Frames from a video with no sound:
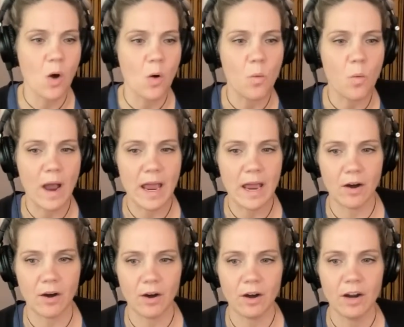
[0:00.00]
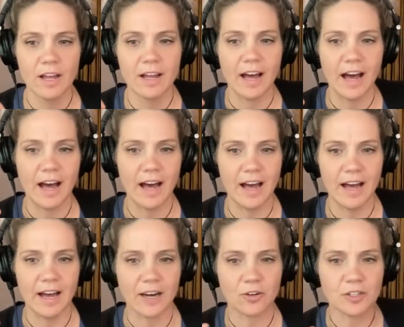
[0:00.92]
where
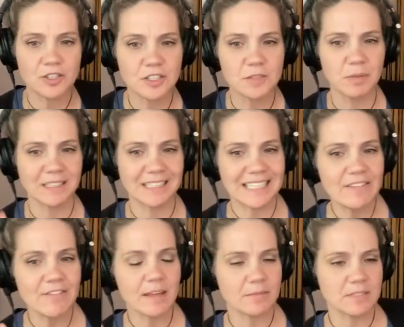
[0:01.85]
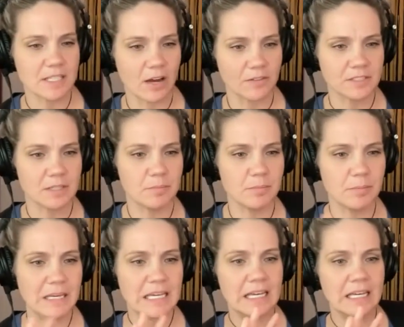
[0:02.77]
uh, Christians believe themselves to
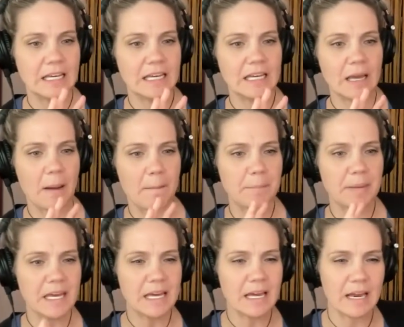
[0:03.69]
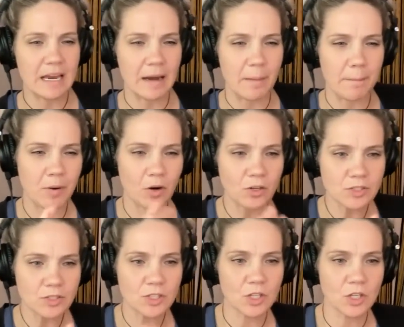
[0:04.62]
be being
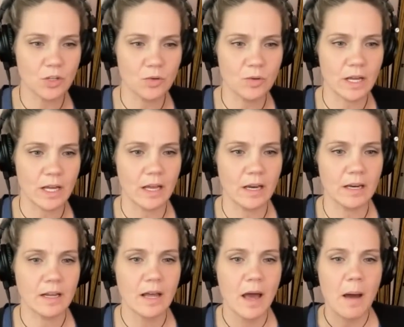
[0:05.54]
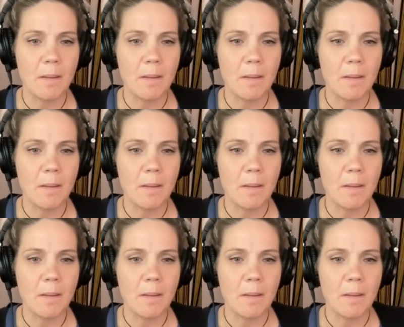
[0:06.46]
persecuted